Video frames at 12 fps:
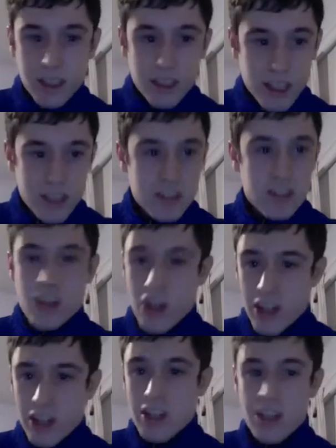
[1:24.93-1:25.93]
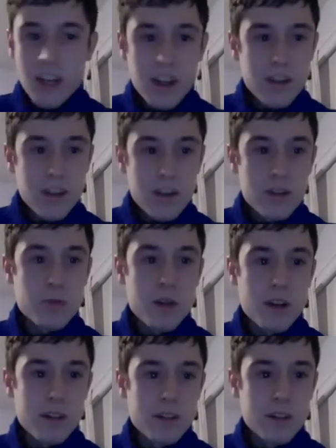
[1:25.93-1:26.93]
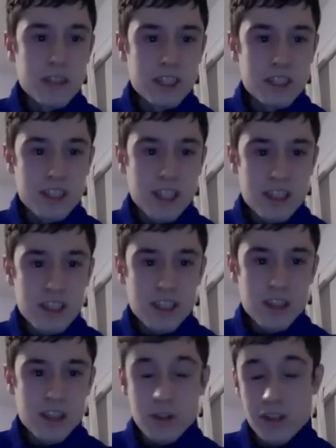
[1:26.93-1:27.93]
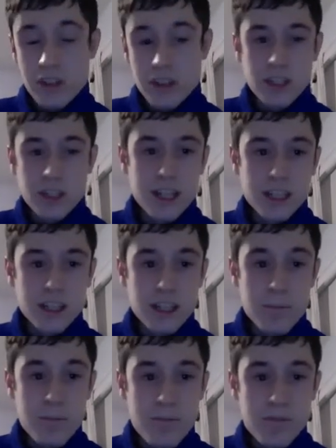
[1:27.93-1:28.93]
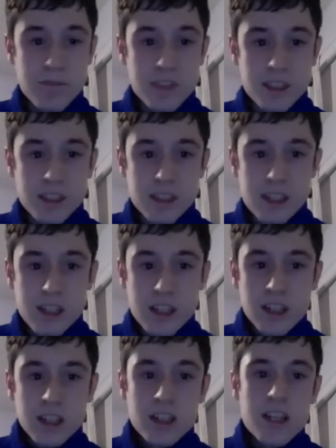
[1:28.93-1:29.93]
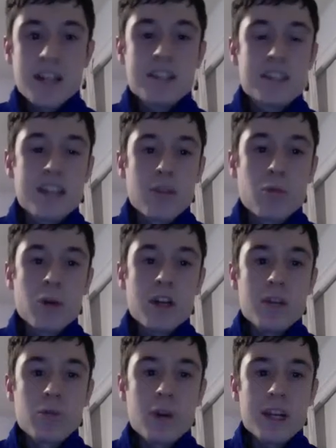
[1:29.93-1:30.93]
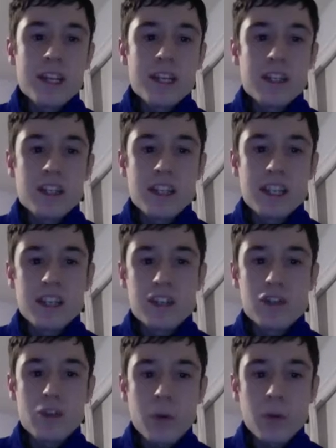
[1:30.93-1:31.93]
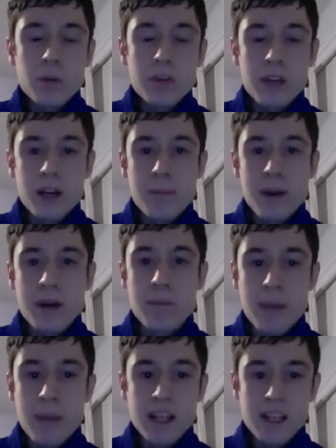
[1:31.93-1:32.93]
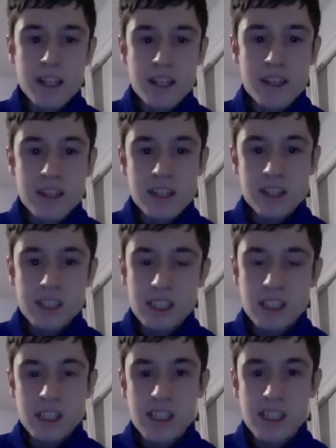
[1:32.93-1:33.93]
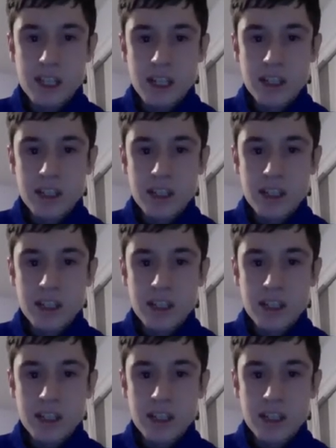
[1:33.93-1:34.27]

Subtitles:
Yes, Charlie now knows werewolves exist, or something like them. Like I said, what he's told about Bella is unclear.